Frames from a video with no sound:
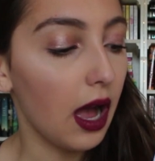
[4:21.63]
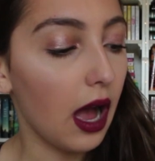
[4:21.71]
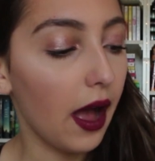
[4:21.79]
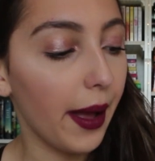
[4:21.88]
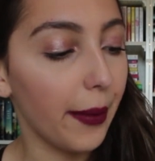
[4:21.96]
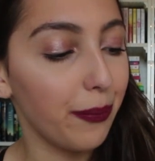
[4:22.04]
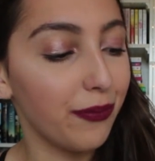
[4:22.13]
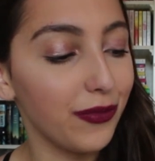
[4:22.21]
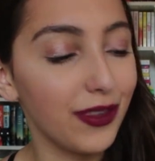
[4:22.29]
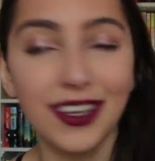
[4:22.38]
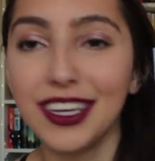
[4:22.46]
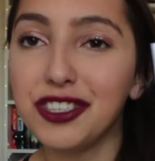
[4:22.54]
um,
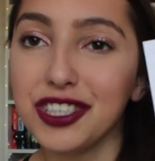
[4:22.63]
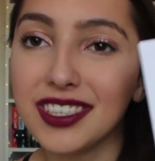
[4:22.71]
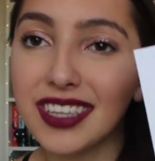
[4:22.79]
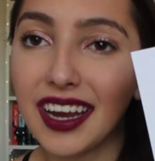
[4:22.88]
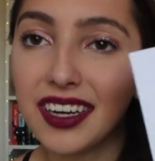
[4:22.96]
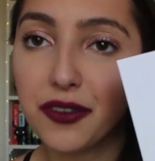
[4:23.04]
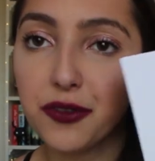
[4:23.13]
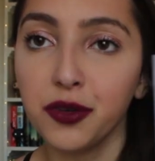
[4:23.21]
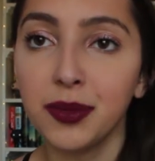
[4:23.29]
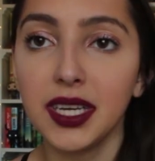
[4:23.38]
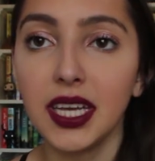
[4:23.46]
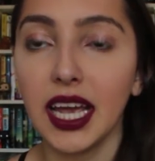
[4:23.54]
and she signed it for
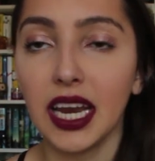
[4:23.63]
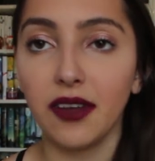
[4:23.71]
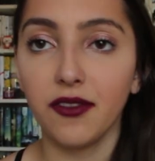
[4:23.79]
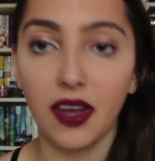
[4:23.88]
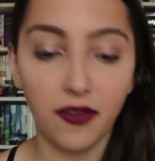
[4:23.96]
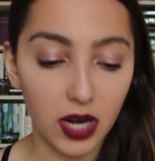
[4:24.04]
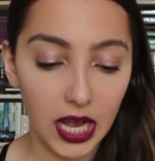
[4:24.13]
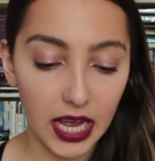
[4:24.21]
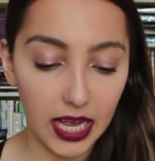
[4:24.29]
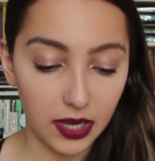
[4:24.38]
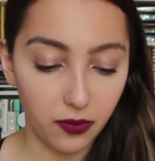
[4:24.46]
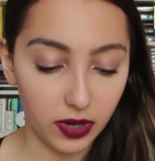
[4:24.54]
me and I've never
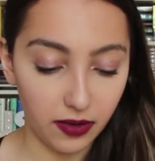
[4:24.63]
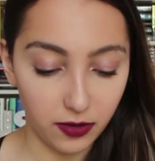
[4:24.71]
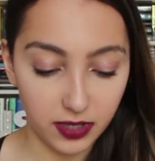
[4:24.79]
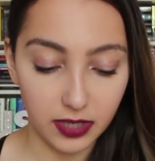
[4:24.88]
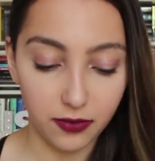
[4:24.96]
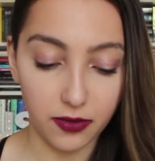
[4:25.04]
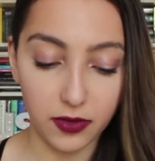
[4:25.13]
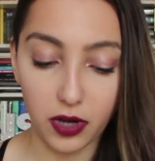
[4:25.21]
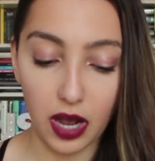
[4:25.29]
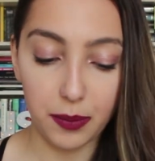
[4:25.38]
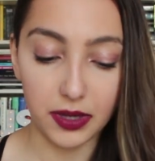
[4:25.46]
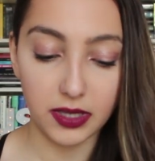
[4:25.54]
had, when I've received review
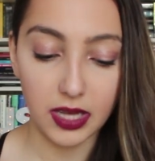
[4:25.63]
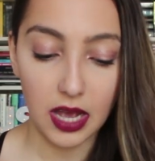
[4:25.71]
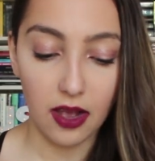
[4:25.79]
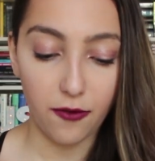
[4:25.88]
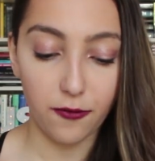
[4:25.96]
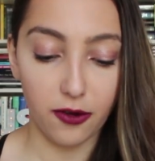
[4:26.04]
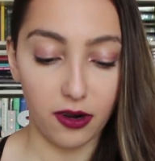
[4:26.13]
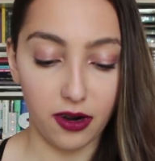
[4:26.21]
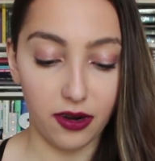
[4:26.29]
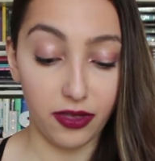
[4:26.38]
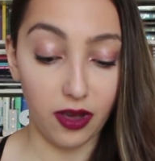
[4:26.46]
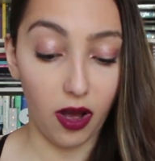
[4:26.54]
copies,
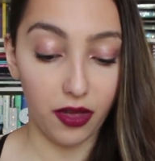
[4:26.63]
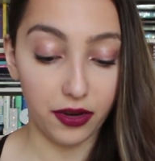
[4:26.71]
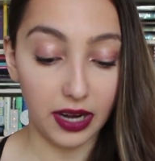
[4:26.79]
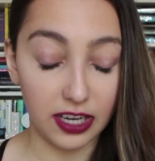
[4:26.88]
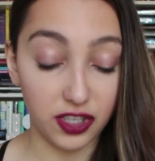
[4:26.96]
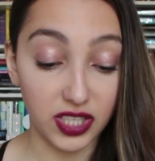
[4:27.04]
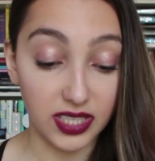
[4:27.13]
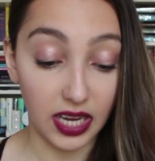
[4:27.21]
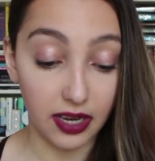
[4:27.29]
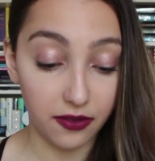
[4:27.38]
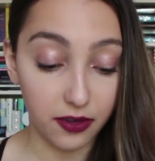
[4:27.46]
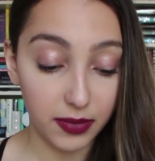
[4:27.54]
for the author to actually
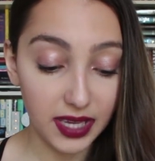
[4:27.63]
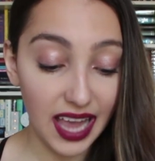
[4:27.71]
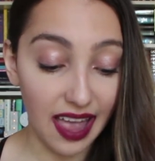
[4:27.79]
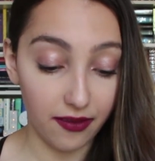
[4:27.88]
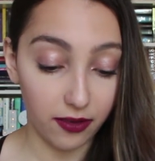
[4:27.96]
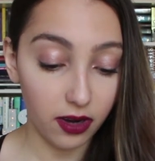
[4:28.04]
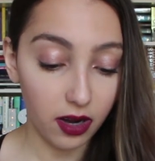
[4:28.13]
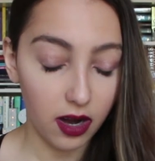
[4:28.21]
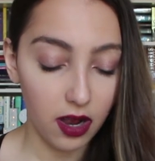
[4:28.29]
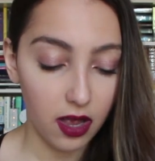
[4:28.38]
sign it for me ever.